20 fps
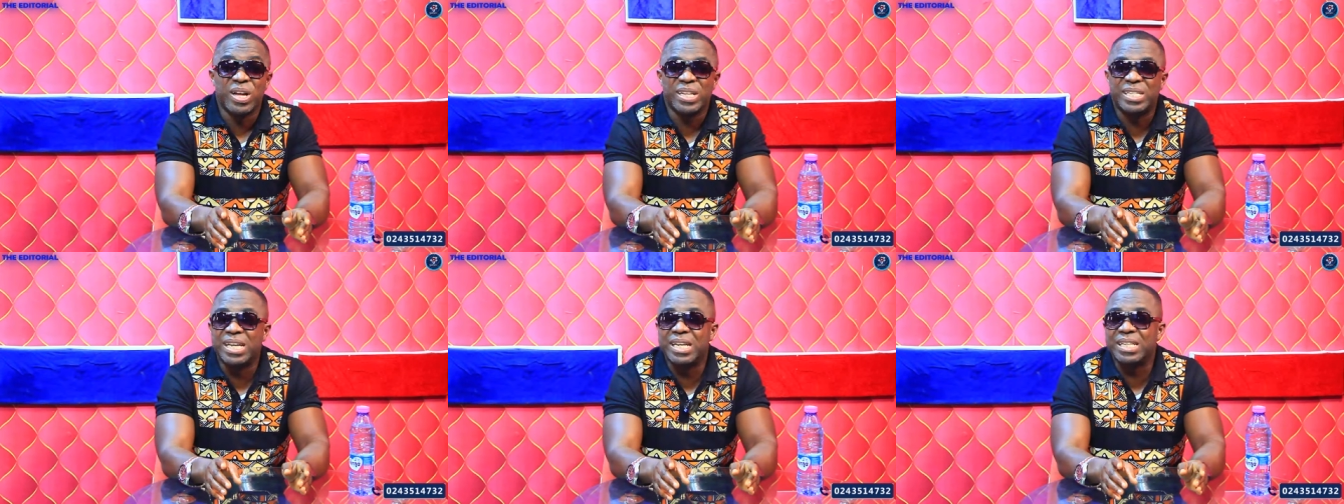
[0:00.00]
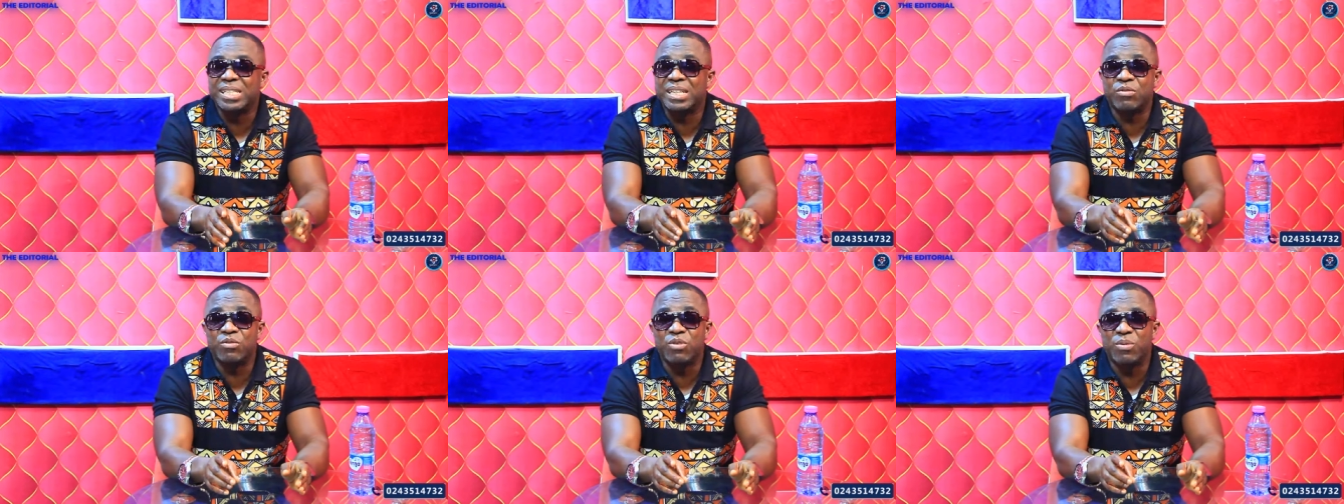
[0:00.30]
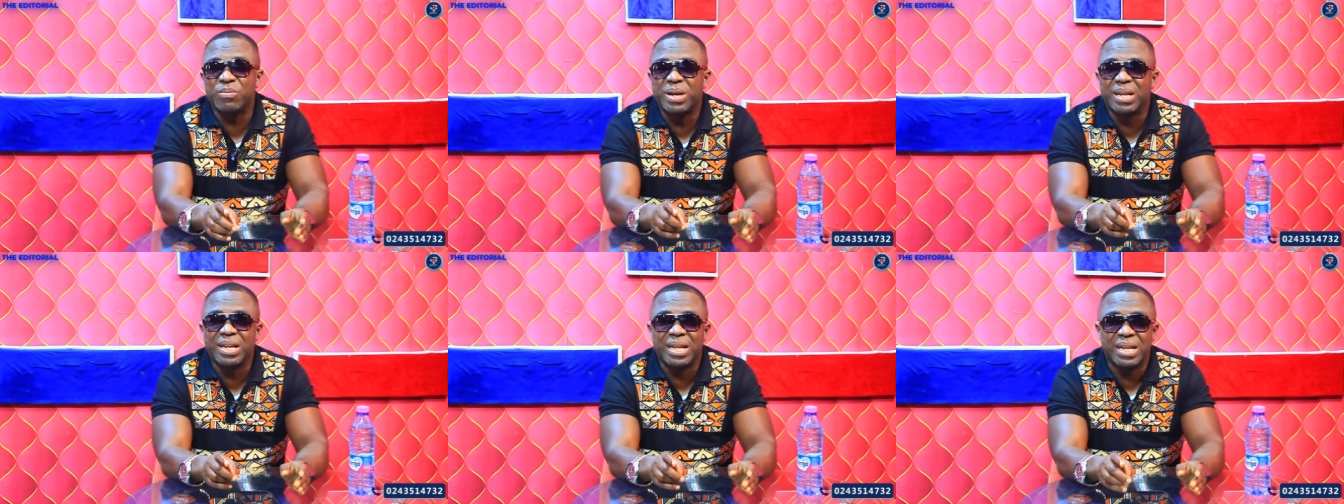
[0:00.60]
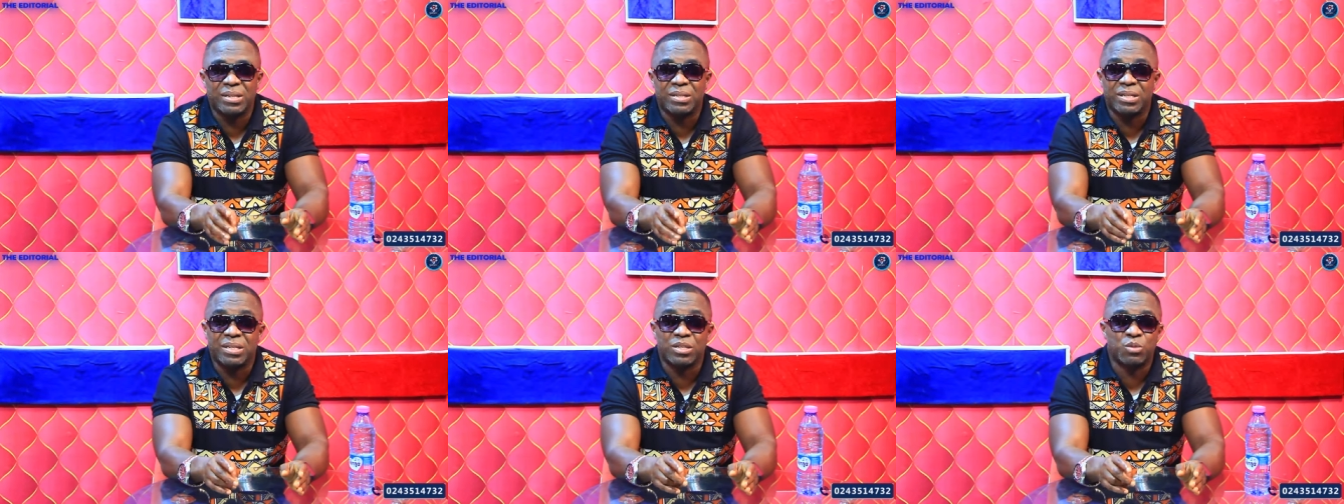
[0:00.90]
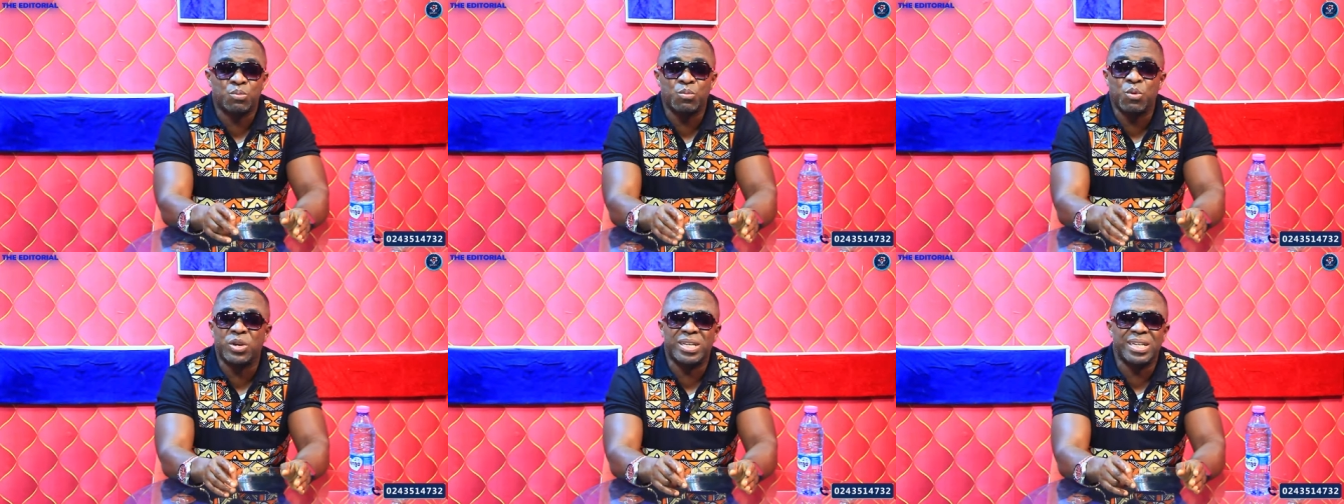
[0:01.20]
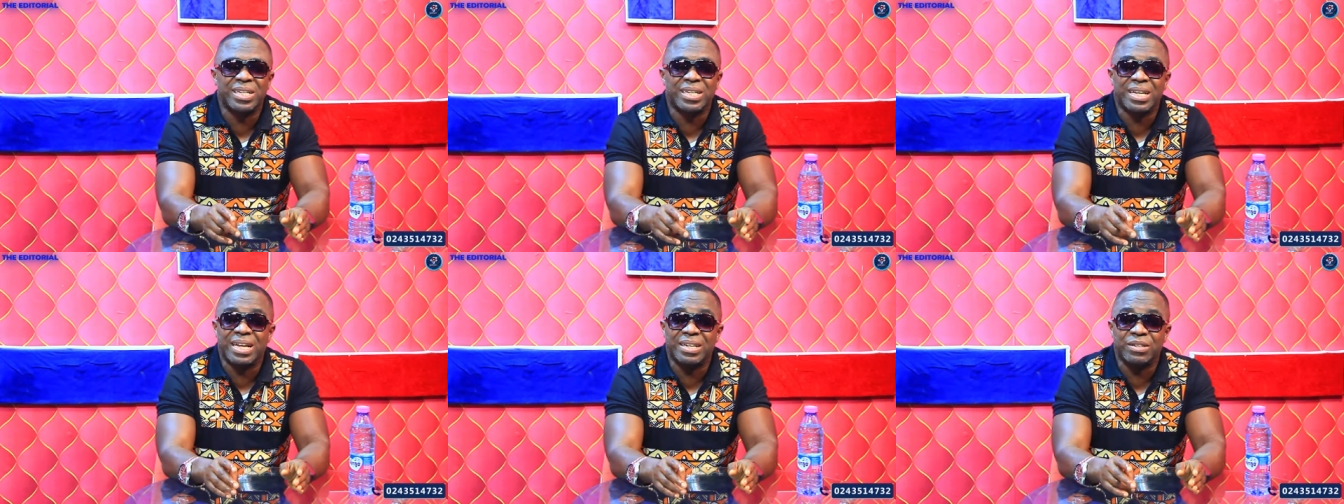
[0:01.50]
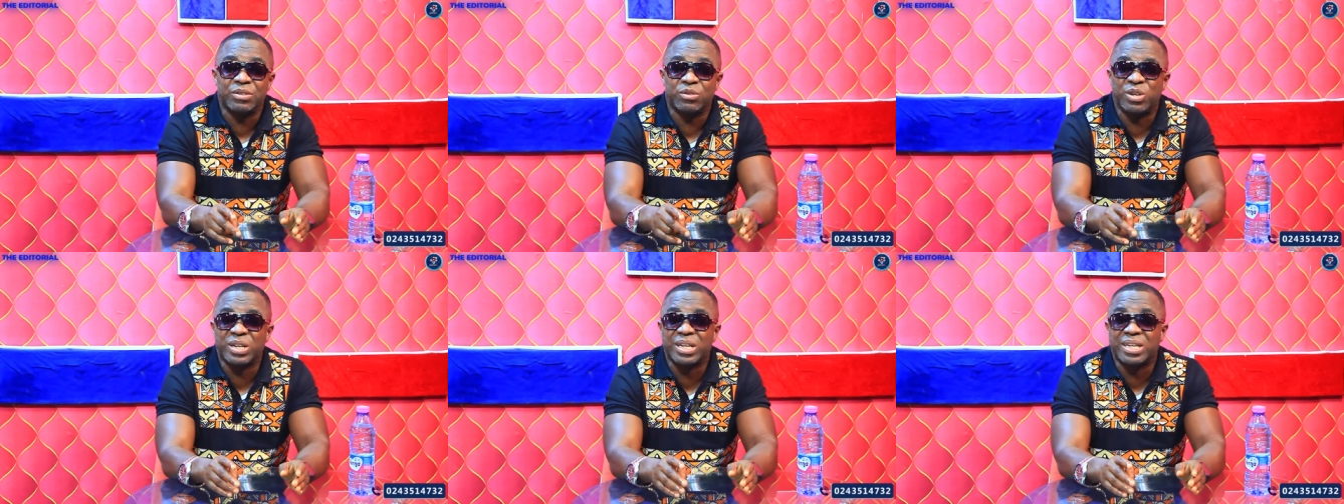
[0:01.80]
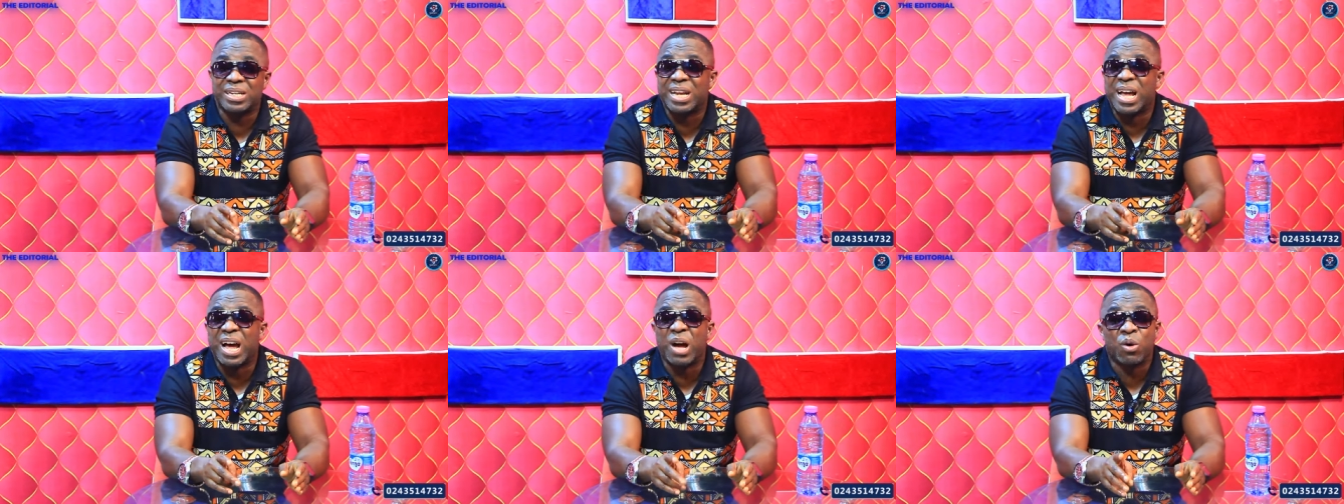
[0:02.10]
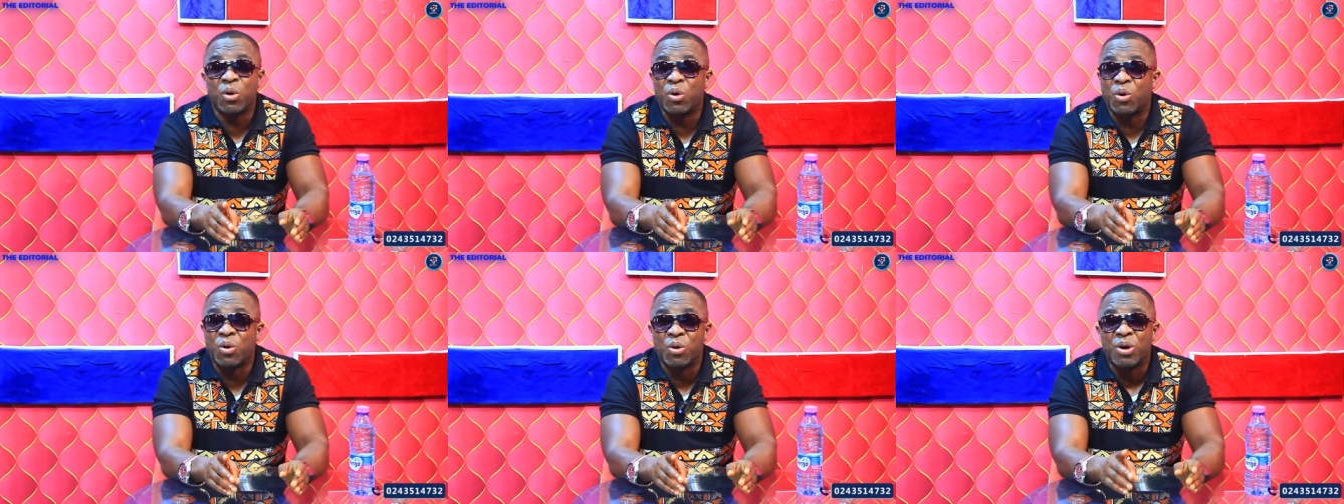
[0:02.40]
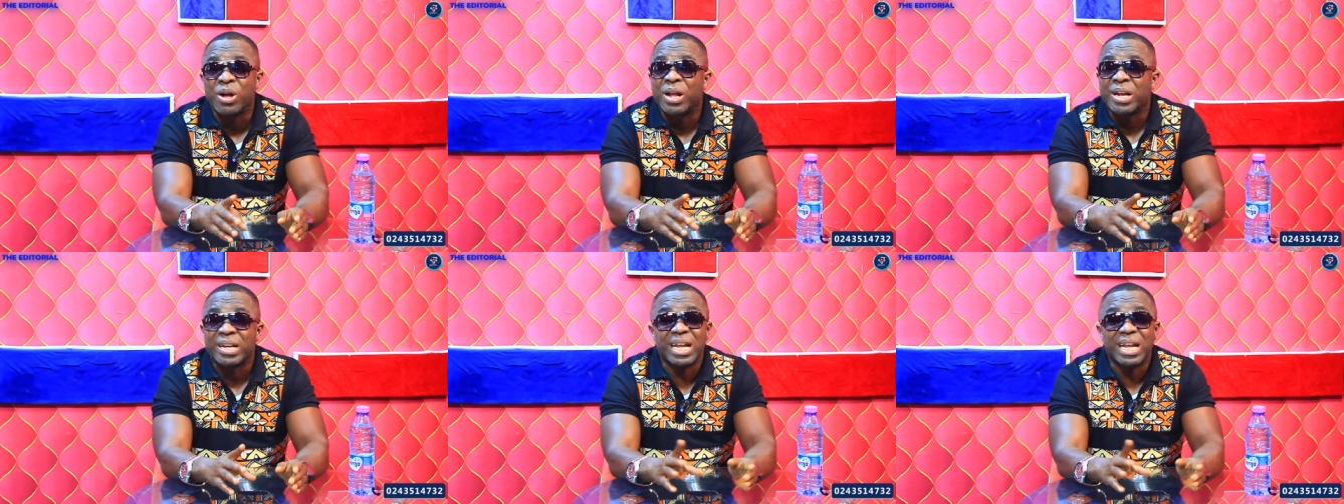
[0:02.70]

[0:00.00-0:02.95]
were chasing women and smoking and drinking alcohol.